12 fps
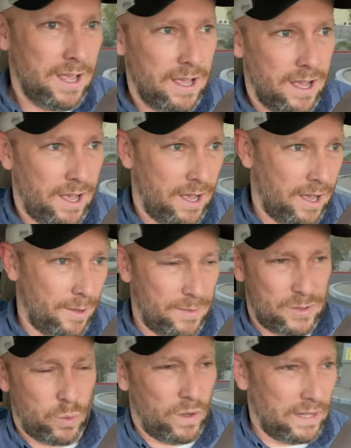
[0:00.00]

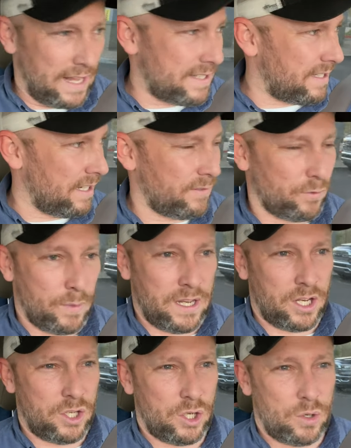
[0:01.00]
it's one less thing for me
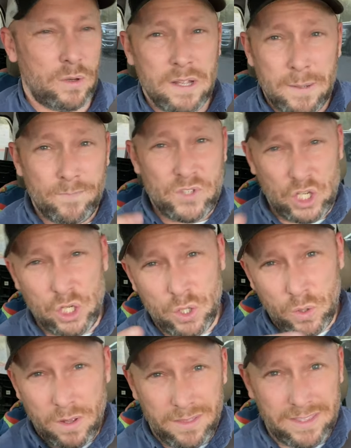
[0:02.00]
to do.
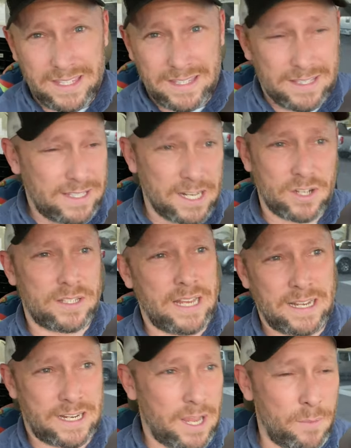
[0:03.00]
2, stickers
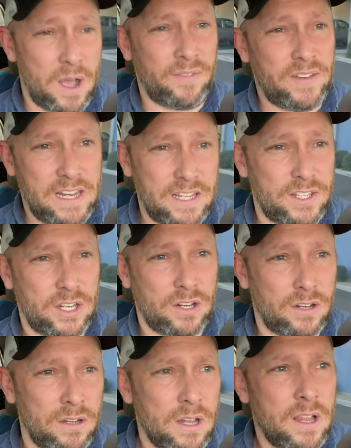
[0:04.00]
tend to come off
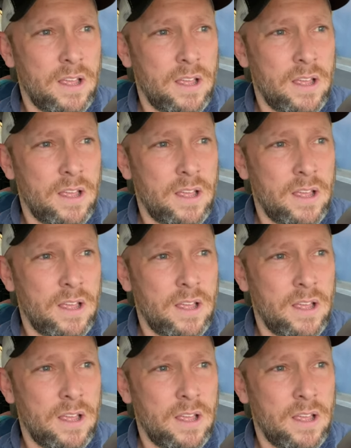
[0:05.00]
easier.